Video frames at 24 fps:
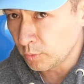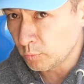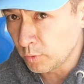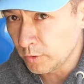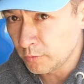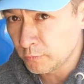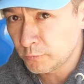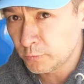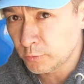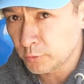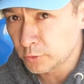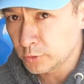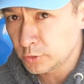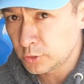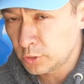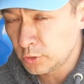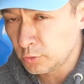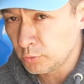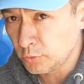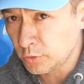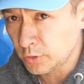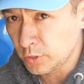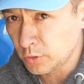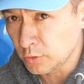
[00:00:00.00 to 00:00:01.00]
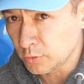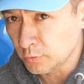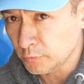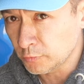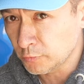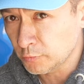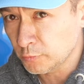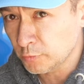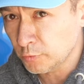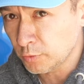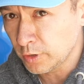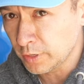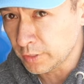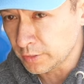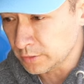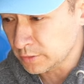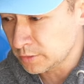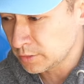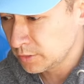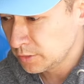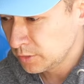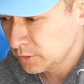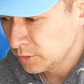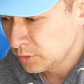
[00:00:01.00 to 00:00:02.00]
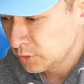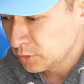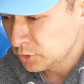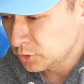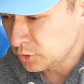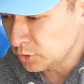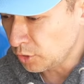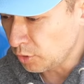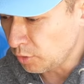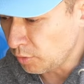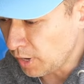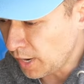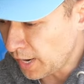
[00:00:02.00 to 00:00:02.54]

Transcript: 1 full tooth in the front. So